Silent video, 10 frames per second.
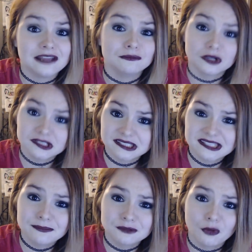and more
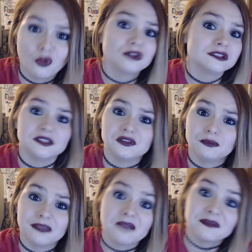susceptible to
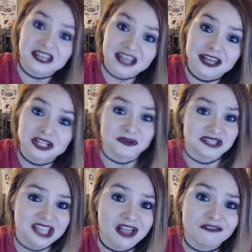becoming an addict
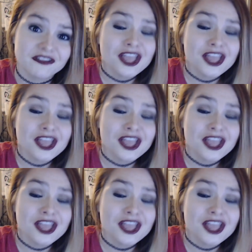myself,